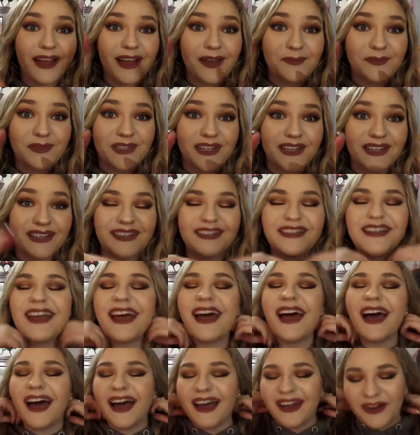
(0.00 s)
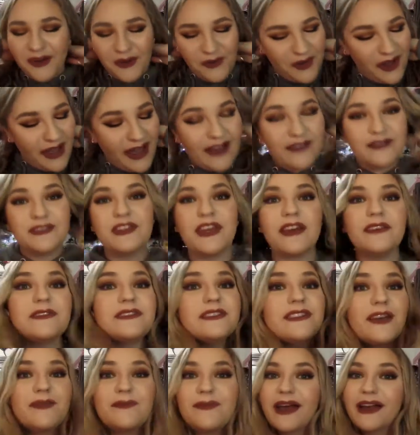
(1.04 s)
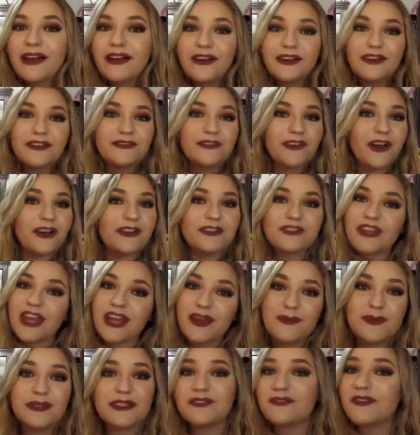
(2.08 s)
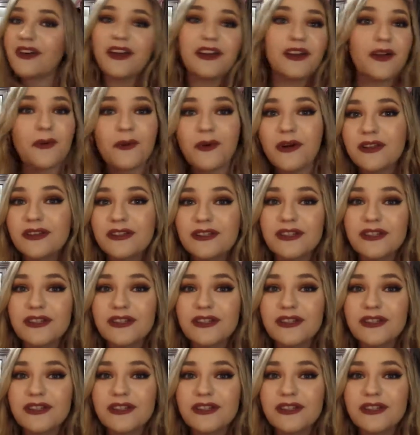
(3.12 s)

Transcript: I'm done. I don't have to ever step back on a college campus if I don't want